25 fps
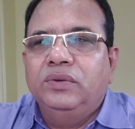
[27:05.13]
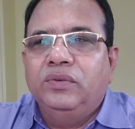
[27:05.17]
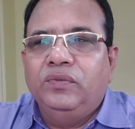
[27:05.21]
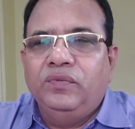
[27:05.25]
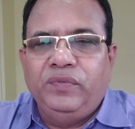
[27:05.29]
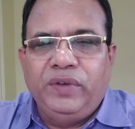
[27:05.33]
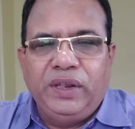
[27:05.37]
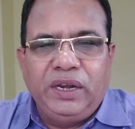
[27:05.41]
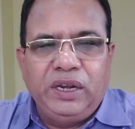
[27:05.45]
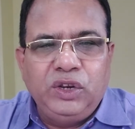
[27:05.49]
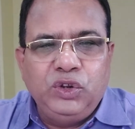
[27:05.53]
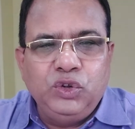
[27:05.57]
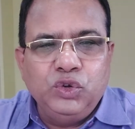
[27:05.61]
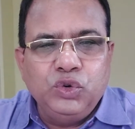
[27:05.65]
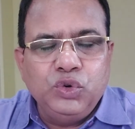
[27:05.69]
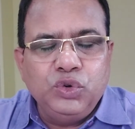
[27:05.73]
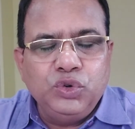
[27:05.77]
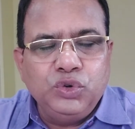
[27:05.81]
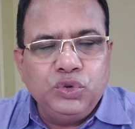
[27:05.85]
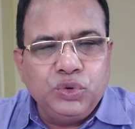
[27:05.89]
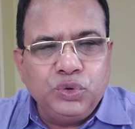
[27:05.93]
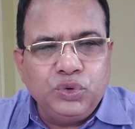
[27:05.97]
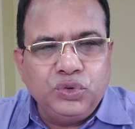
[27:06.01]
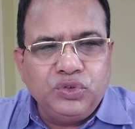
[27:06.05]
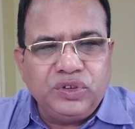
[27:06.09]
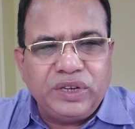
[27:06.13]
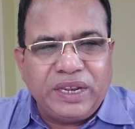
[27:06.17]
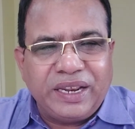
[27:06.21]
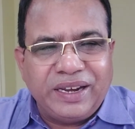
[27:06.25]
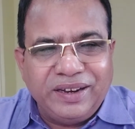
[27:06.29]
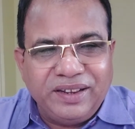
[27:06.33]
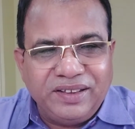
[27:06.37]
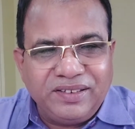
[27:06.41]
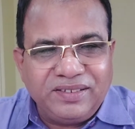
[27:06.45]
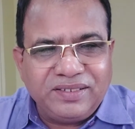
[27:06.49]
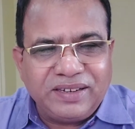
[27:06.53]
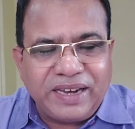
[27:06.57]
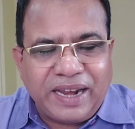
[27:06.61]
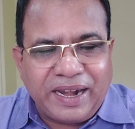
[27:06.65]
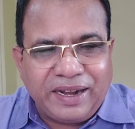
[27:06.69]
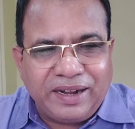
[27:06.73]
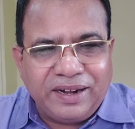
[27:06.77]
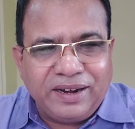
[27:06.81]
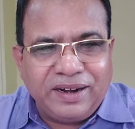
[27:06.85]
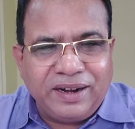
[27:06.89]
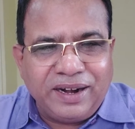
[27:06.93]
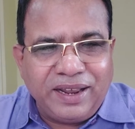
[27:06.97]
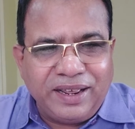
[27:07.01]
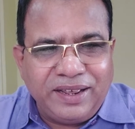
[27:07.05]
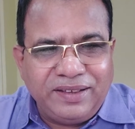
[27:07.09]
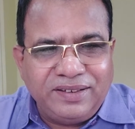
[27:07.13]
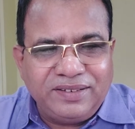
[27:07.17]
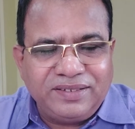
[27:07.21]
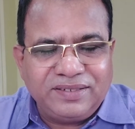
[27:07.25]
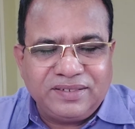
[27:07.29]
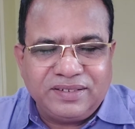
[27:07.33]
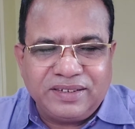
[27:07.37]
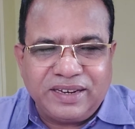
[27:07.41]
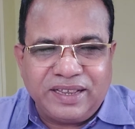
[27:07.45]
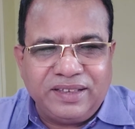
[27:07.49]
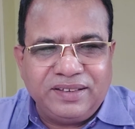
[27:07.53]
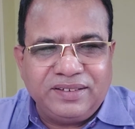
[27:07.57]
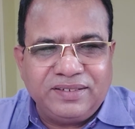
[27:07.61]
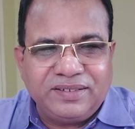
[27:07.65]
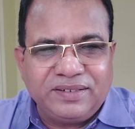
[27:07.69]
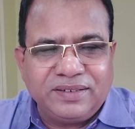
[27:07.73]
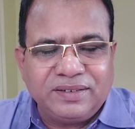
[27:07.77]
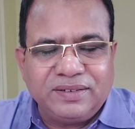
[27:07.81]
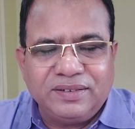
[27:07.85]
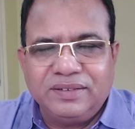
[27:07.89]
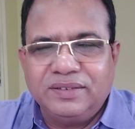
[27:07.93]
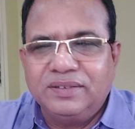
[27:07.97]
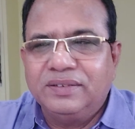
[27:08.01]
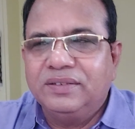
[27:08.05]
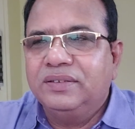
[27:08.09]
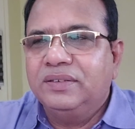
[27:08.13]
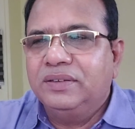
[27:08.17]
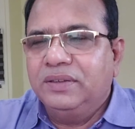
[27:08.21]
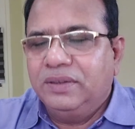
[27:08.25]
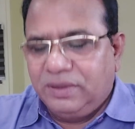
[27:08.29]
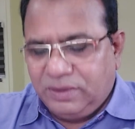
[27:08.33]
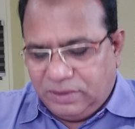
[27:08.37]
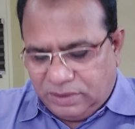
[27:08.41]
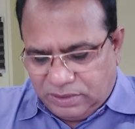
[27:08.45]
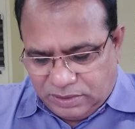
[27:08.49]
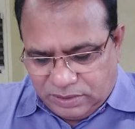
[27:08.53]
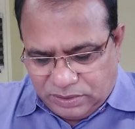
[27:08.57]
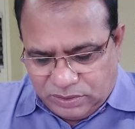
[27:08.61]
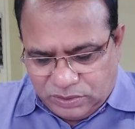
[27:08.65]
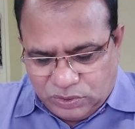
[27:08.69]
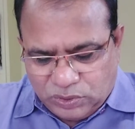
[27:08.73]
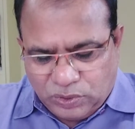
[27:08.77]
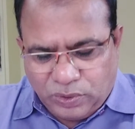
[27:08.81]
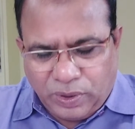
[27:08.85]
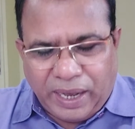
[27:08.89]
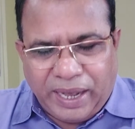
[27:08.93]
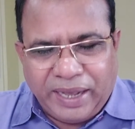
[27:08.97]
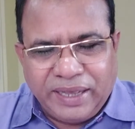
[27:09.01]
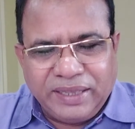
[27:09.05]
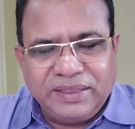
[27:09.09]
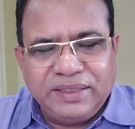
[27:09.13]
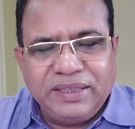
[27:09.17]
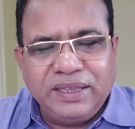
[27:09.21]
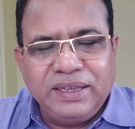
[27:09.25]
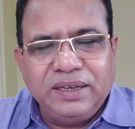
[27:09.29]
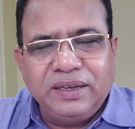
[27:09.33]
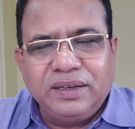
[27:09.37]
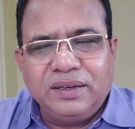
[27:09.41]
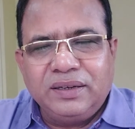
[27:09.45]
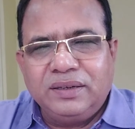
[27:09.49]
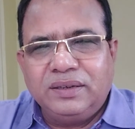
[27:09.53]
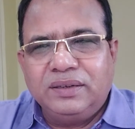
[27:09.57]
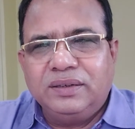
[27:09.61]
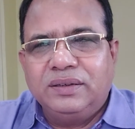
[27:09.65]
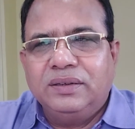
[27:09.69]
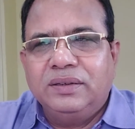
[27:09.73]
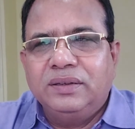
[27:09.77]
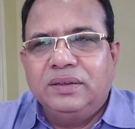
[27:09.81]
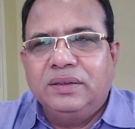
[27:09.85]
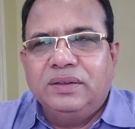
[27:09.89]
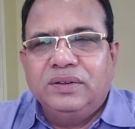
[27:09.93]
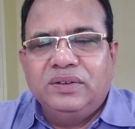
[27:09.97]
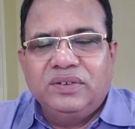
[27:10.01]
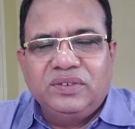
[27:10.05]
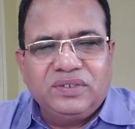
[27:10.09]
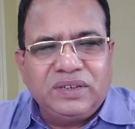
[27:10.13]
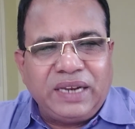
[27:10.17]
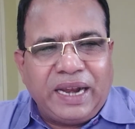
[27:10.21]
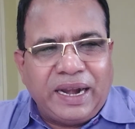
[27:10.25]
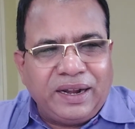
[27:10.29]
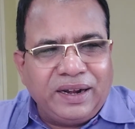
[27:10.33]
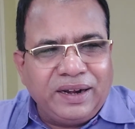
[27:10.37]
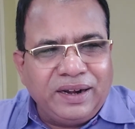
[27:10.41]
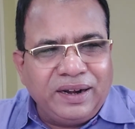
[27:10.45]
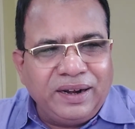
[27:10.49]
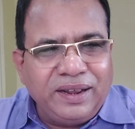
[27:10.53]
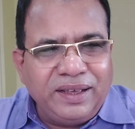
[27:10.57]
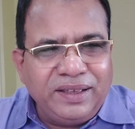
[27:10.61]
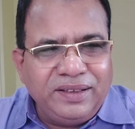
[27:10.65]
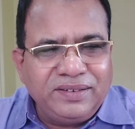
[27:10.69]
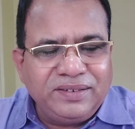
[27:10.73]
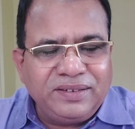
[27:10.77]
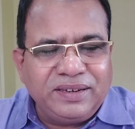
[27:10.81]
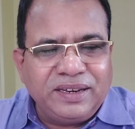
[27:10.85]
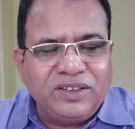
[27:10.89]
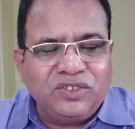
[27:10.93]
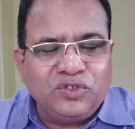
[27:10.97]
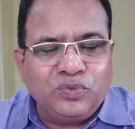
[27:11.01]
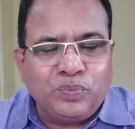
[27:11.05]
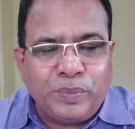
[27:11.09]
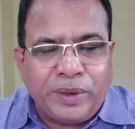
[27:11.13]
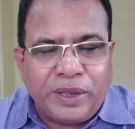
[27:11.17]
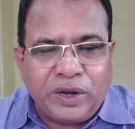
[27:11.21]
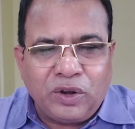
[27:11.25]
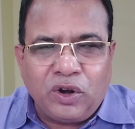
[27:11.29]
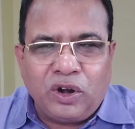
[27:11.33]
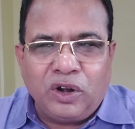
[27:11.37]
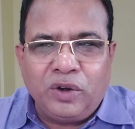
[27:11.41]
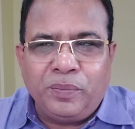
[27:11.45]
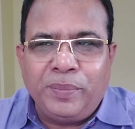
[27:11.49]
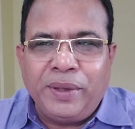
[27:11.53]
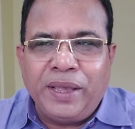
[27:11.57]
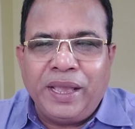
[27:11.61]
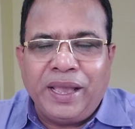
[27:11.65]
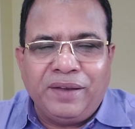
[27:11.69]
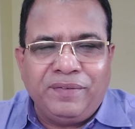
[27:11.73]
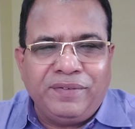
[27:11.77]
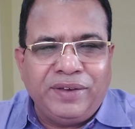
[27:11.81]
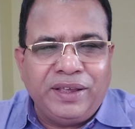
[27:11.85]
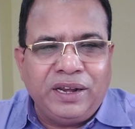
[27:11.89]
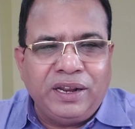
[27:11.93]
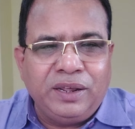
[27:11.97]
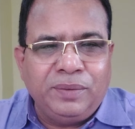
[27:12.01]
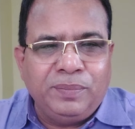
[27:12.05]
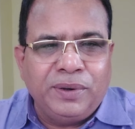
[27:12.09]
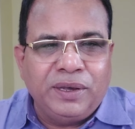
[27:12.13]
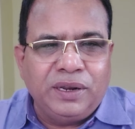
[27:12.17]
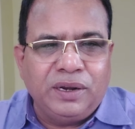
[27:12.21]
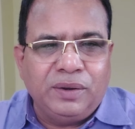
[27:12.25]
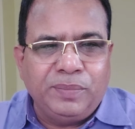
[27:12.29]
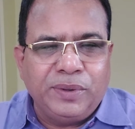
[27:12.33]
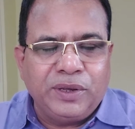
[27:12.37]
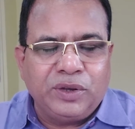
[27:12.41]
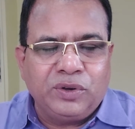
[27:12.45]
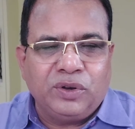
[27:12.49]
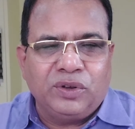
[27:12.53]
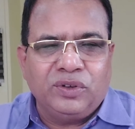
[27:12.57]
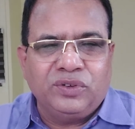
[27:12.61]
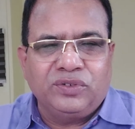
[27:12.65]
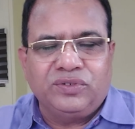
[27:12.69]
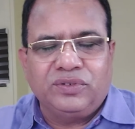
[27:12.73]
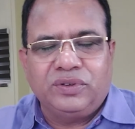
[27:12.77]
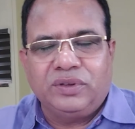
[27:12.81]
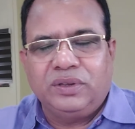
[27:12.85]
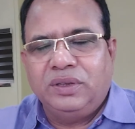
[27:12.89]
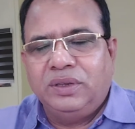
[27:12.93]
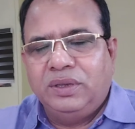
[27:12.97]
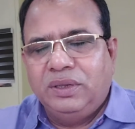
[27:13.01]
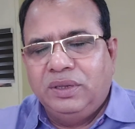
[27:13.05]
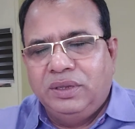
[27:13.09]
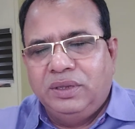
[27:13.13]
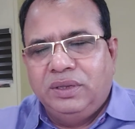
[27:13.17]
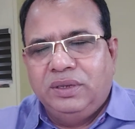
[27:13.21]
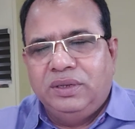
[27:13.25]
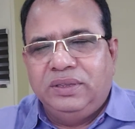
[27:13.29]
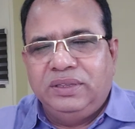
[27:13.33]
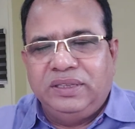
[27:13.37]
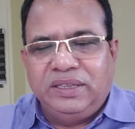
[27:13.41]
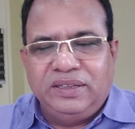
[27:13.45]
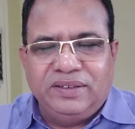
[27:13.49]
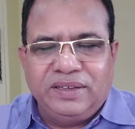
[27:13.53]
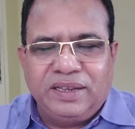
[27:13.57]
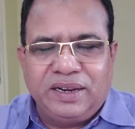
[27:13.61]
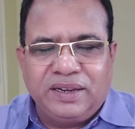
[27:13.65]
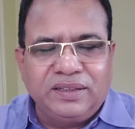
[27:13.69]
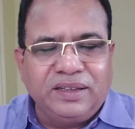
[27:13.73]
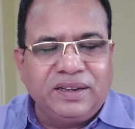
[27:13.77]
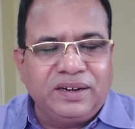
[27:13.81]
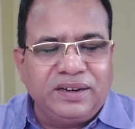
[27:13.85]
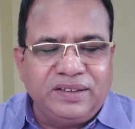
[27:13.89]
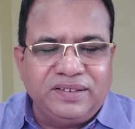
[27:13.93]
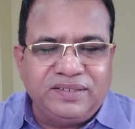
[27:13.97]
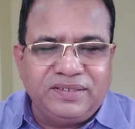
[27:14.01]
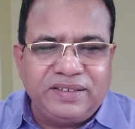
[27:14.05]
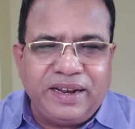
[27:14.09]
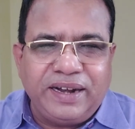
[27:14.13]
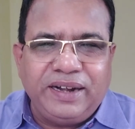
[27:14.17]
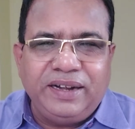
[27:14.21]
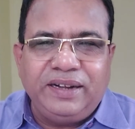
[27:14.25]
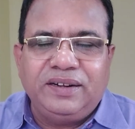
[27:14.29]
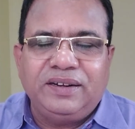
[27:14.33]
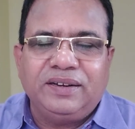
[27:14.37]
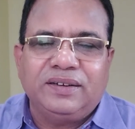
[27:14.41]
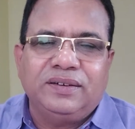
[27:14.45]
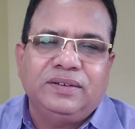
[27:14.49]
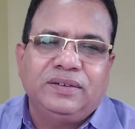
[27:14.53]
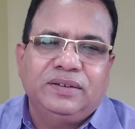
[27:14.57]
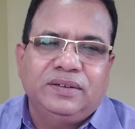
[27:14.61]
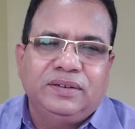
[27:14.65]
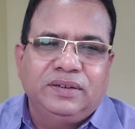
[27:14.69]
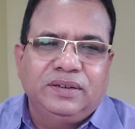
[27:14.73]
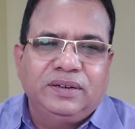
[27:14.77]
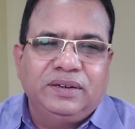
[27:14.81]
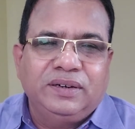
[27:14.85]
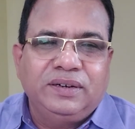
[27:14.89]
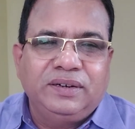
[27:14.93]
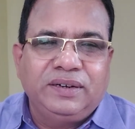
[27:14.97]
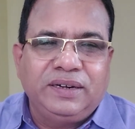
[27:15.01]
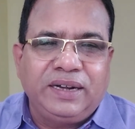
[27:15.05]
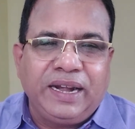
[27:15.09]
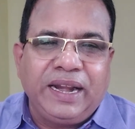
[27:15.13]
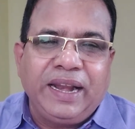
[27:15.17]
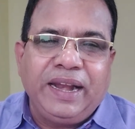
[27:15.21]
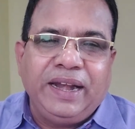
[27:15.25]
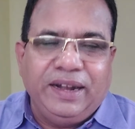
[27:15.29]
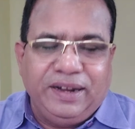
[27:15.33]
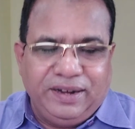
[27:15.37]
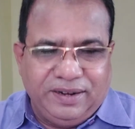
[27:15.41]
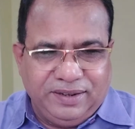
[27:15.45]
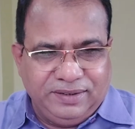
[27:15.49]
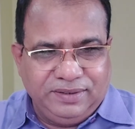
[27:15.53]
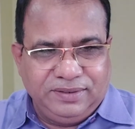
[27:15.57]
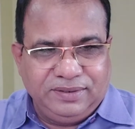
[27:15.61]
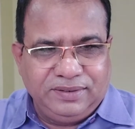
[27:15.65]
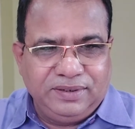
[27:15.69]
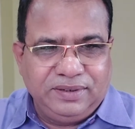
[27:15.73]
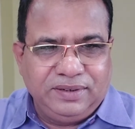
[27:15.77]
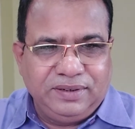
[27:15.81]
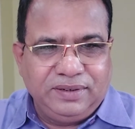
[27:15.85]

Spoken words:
Will you use any standardized test? So I think standardized test may not be available because these are the recent trend.